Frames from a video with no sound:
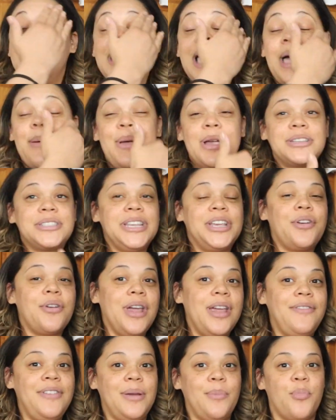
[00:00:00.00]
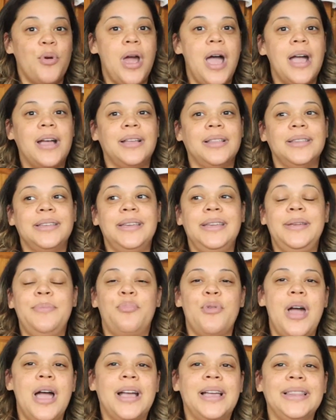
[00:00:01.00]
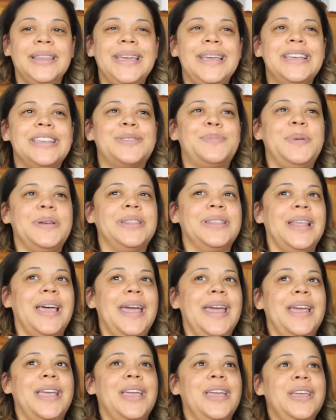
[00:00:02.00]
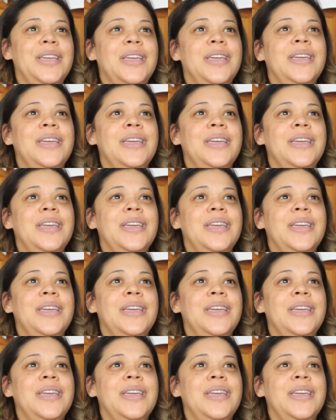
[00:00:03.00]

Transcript: I'm actually craving broccoli. Broccoli has been like,